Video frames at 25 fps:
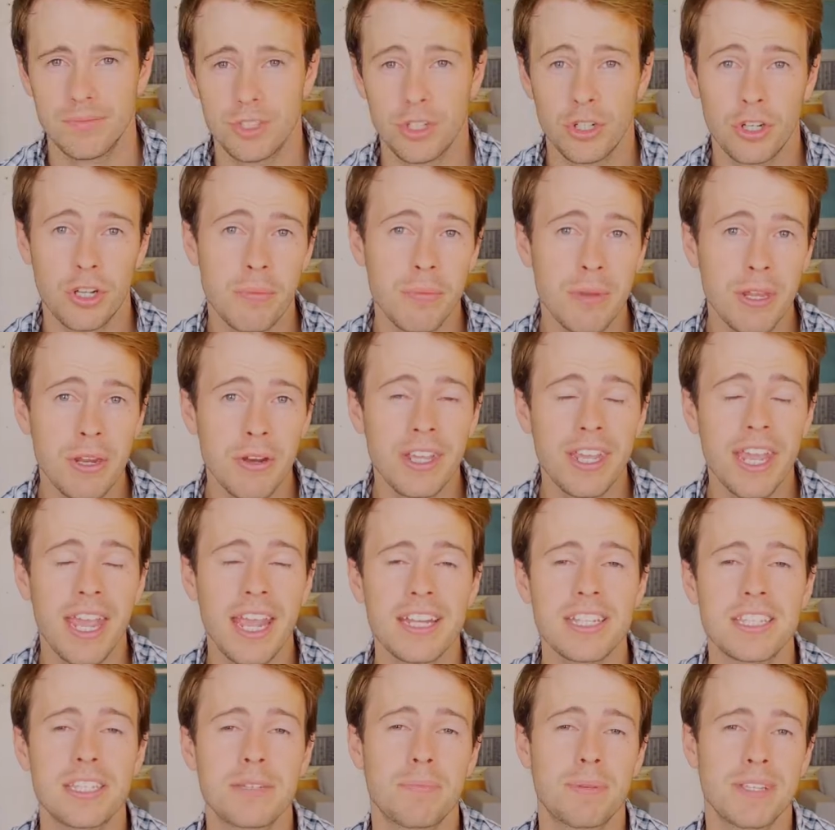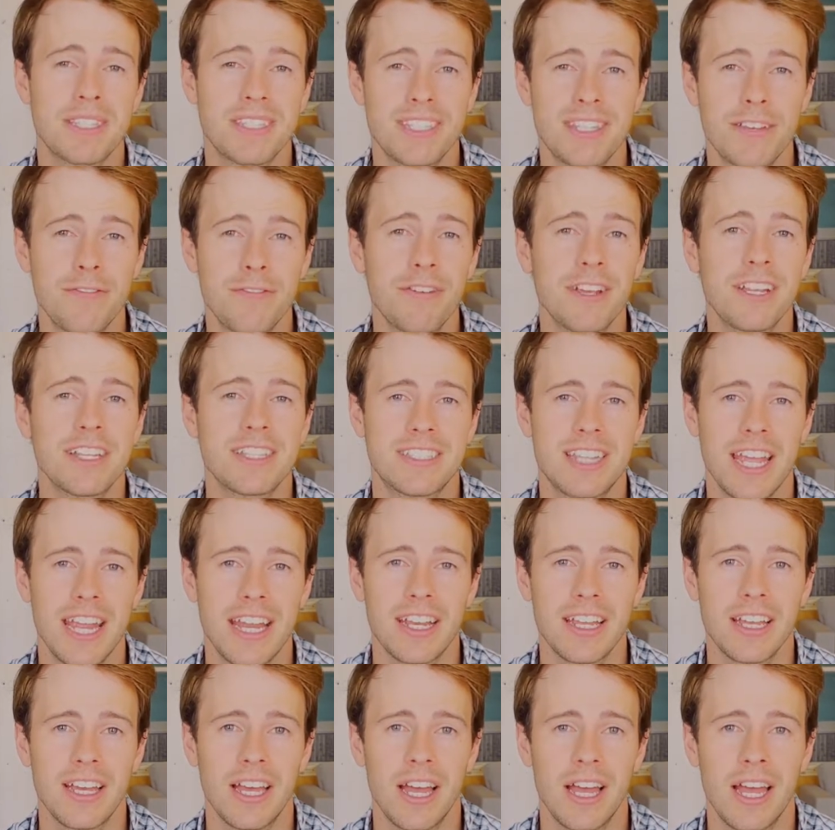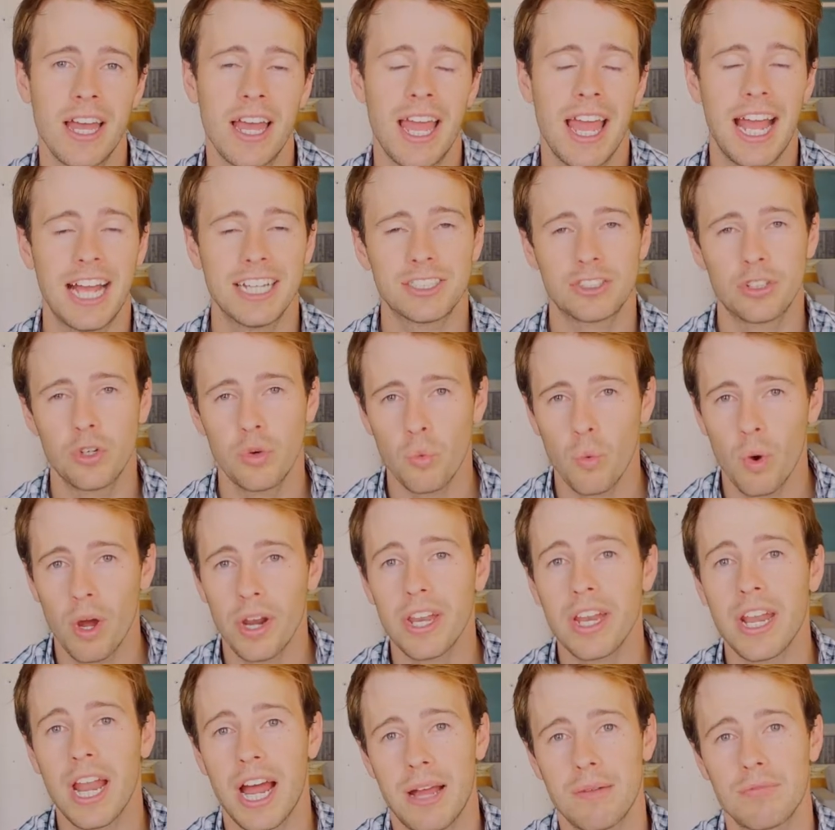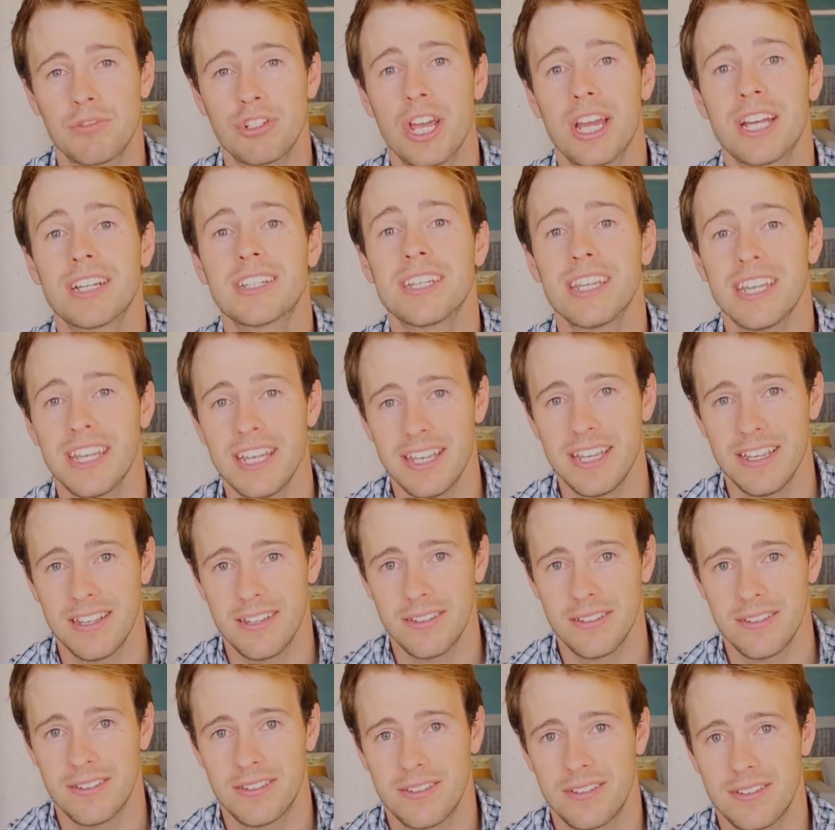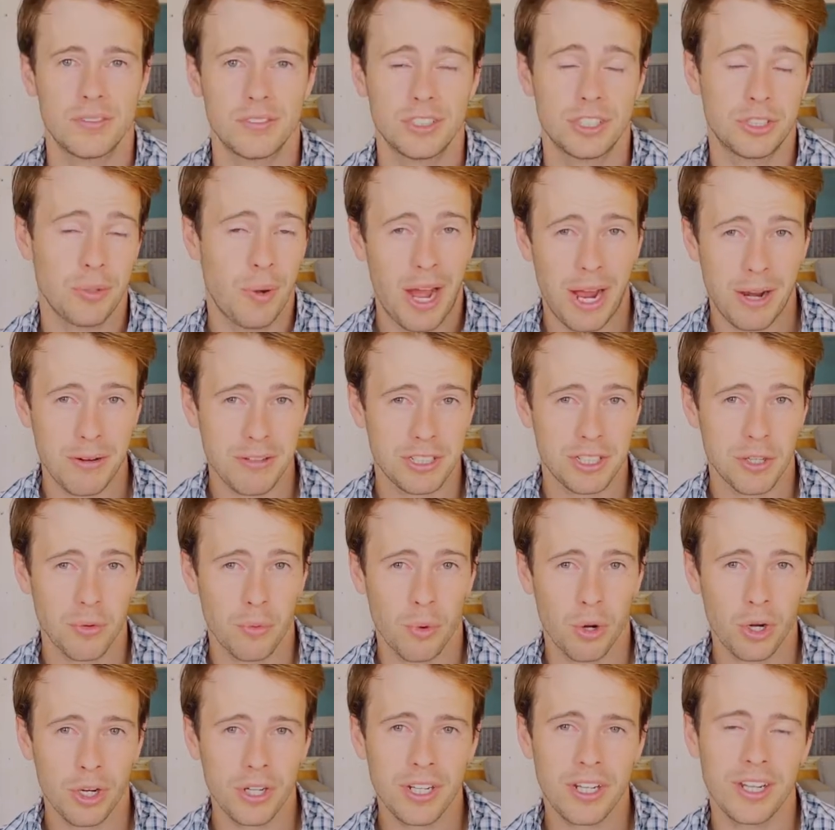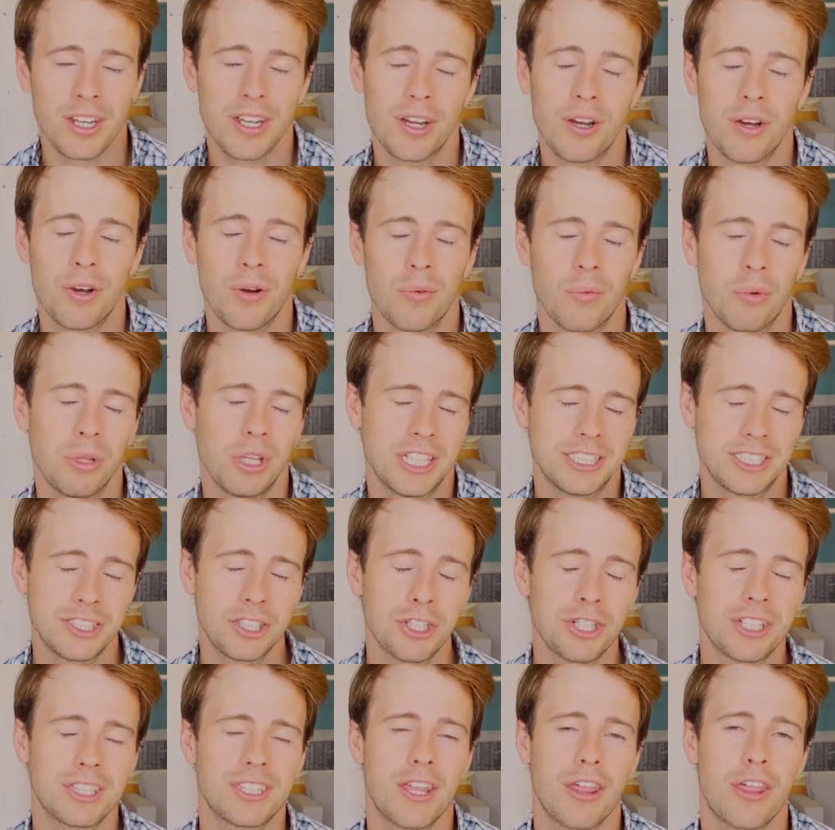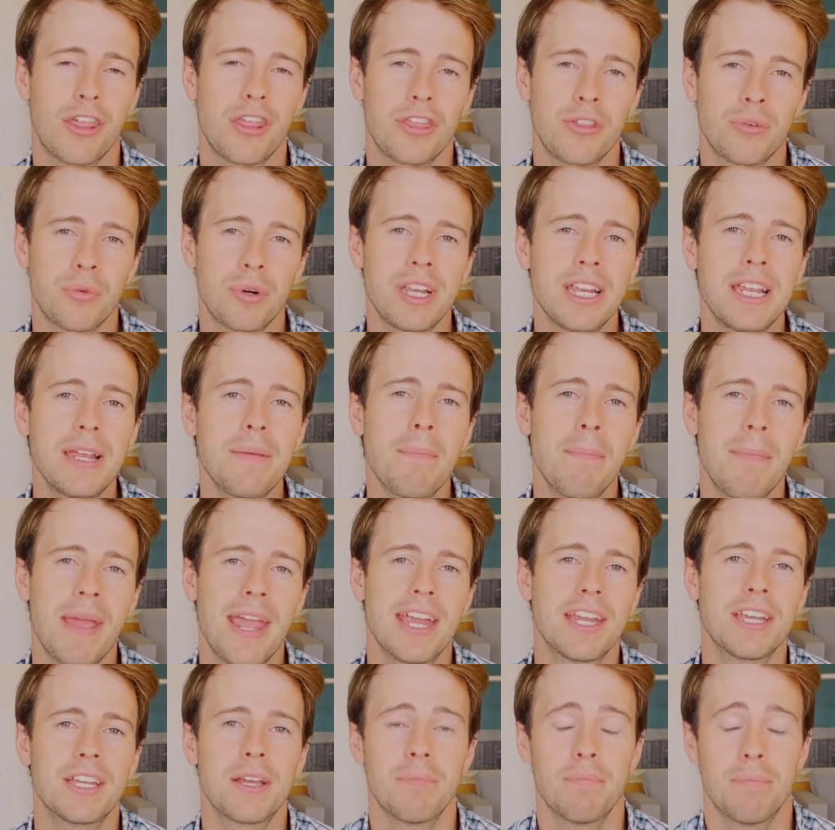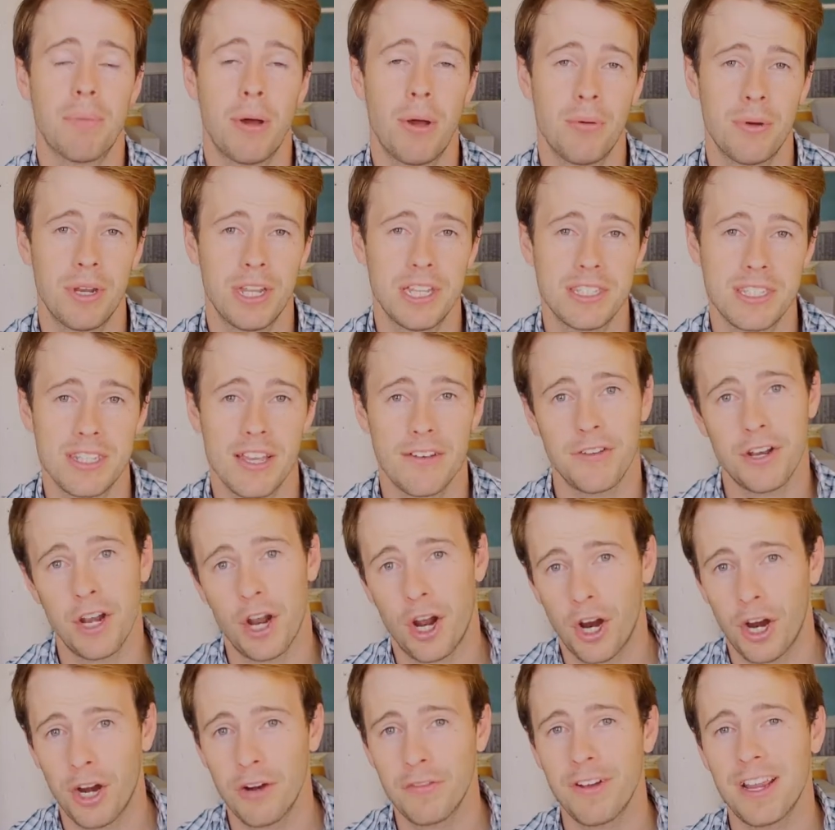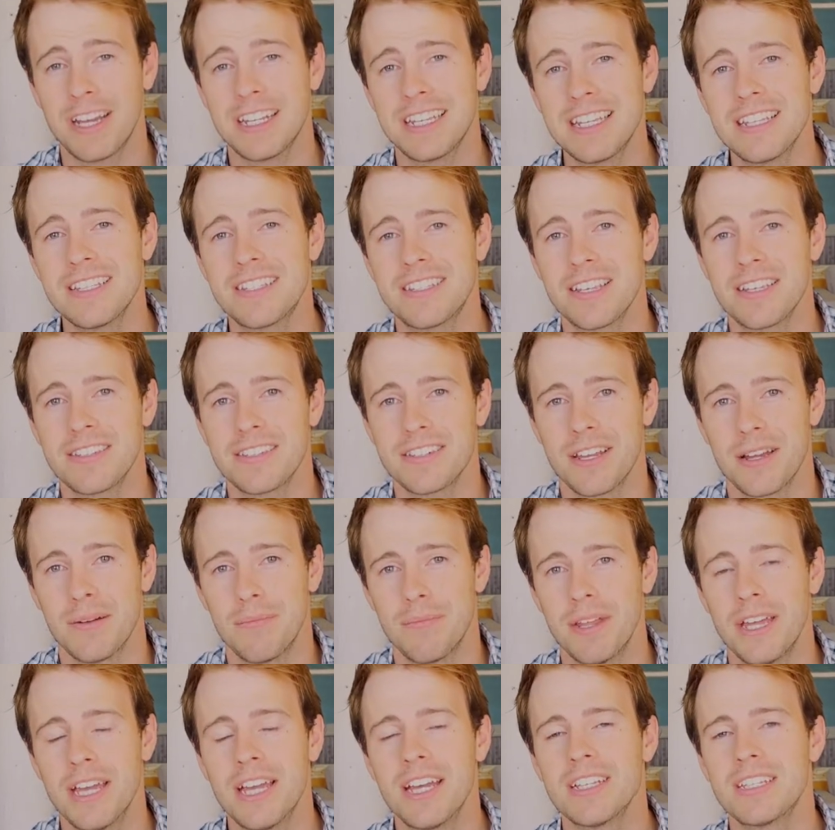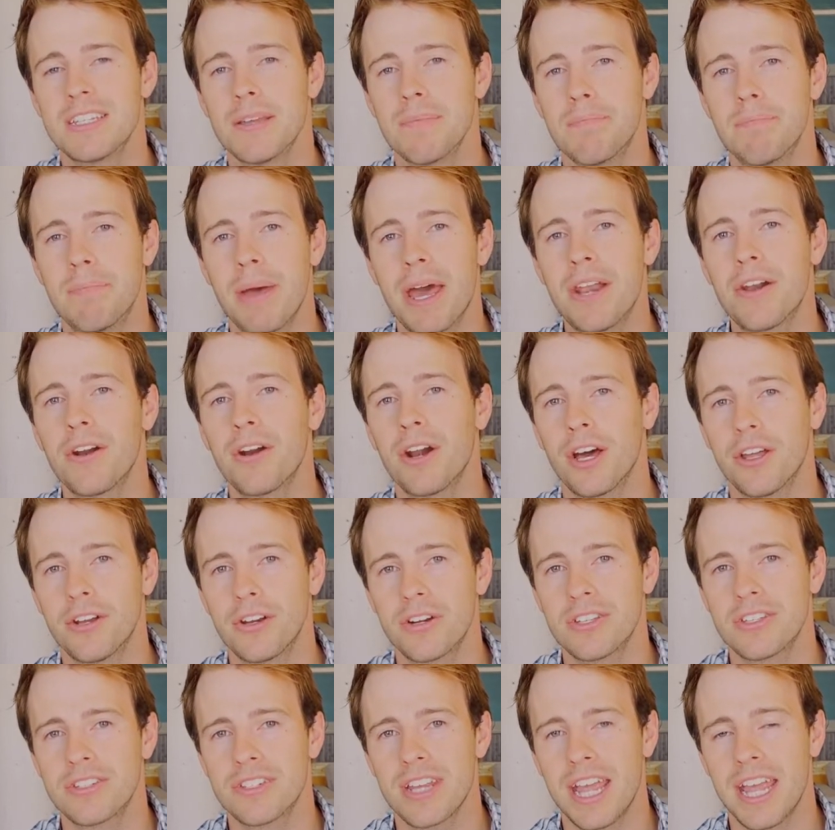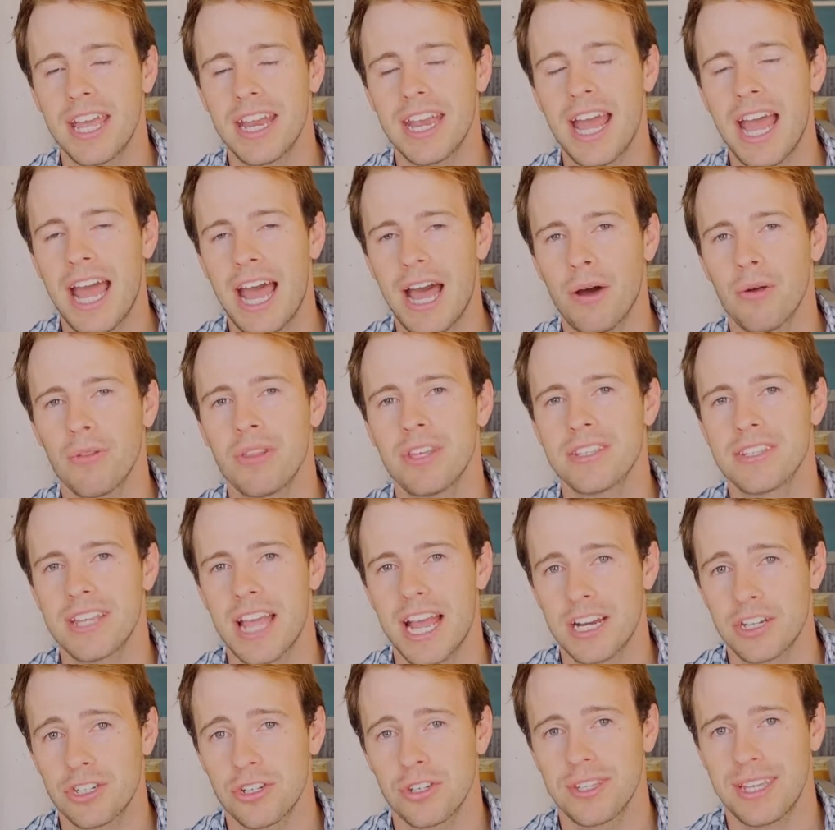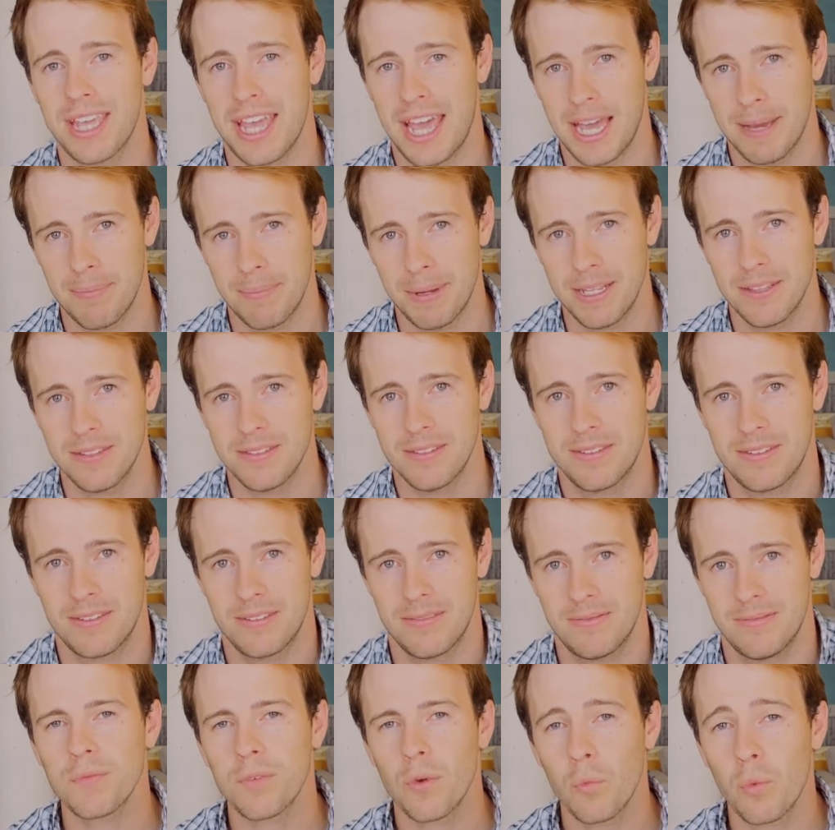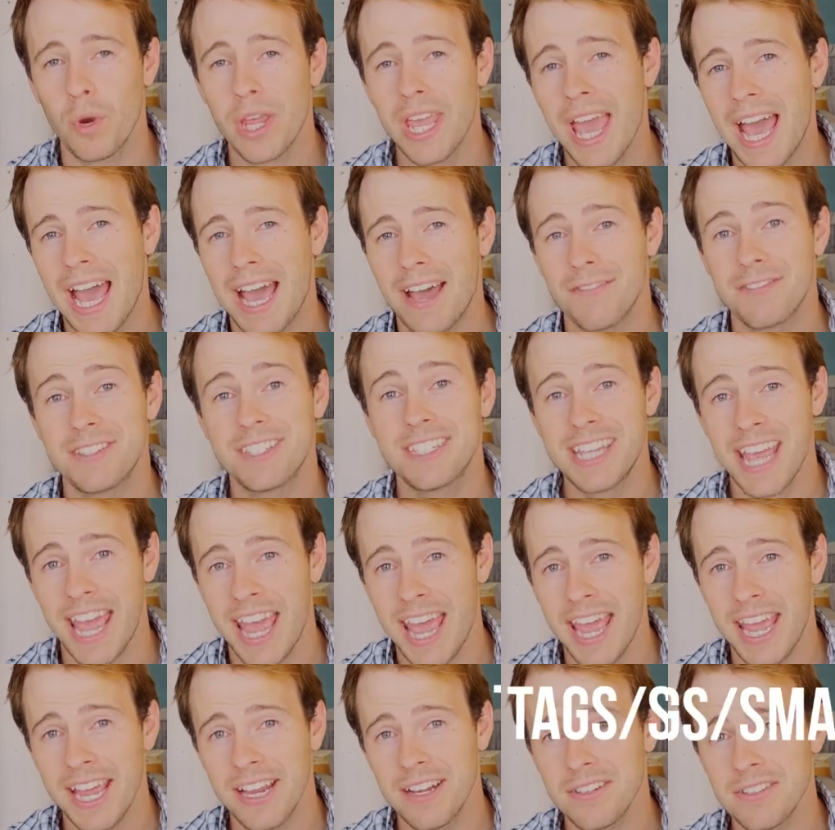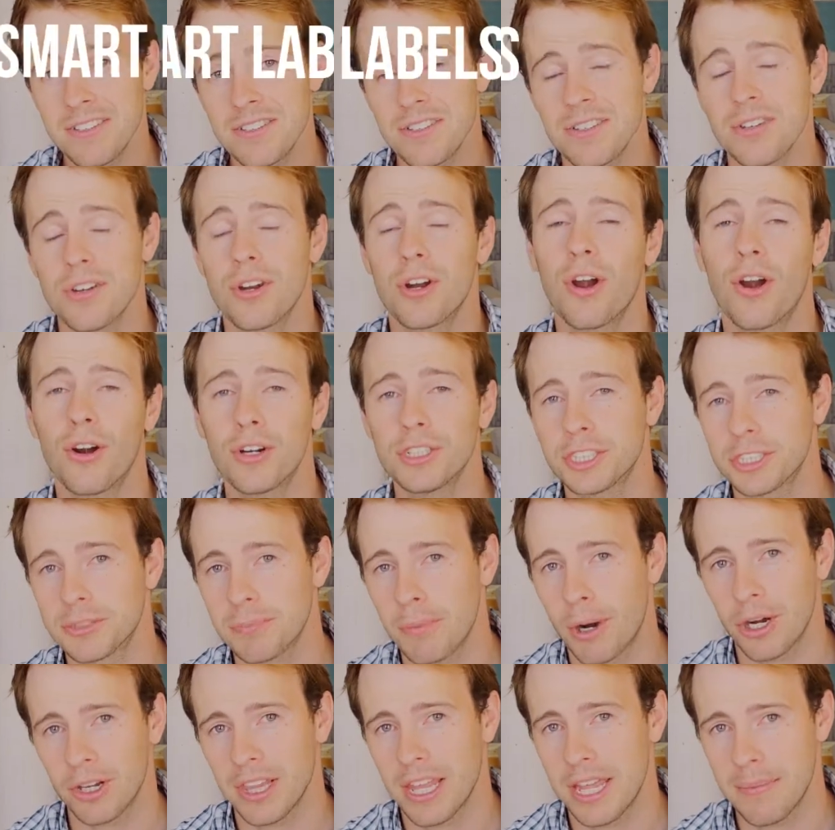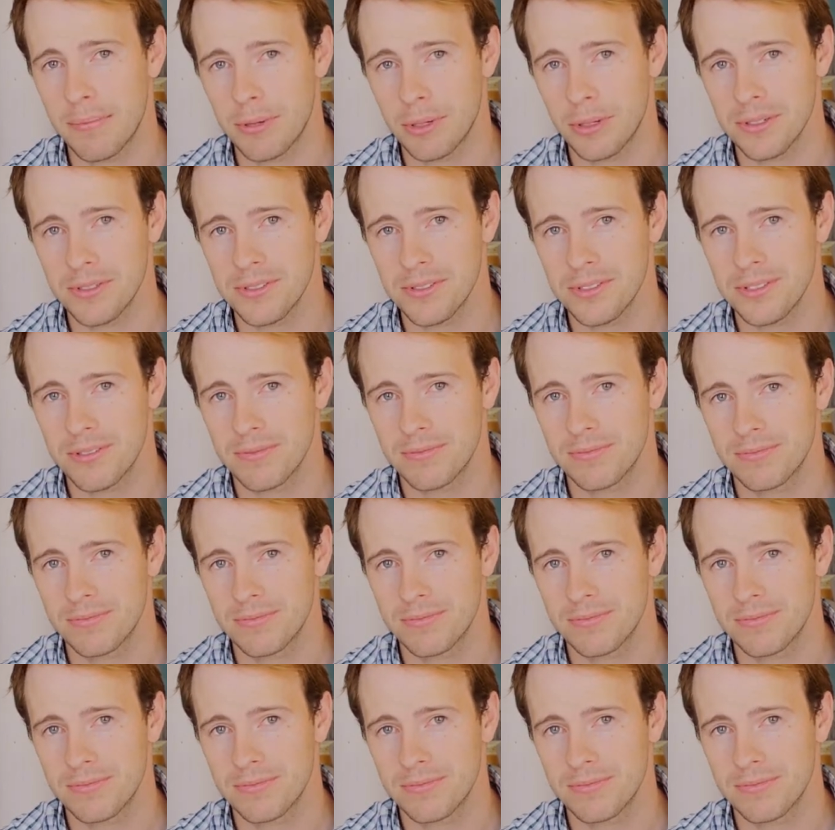to communicate specific data as to what an object is. So how does it work? Well, let's look at the three main components of an R F I D system to better understand how this actually happens. We have tags or smart labels,